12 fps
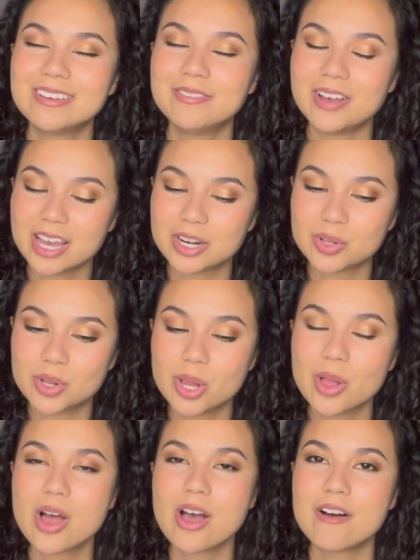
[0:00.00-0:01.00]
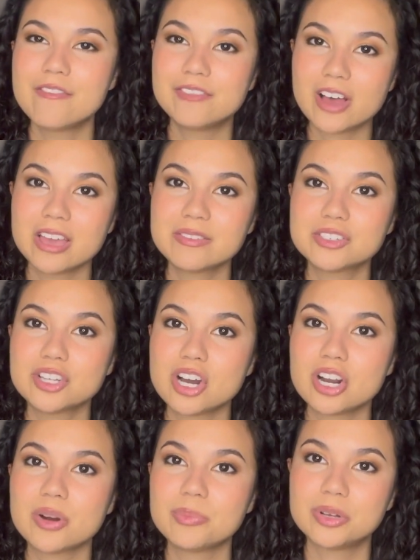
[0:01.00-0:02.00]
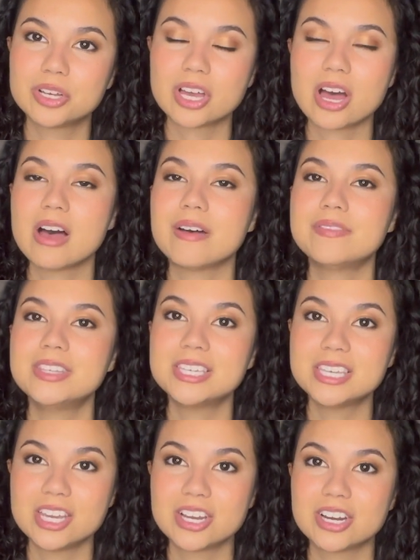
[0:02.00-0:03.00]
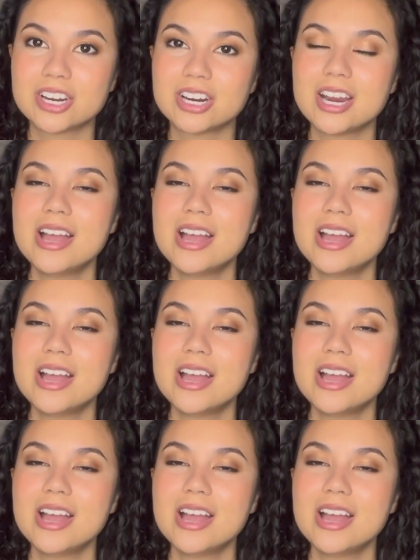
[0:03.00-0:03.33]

final 5-star book of the year.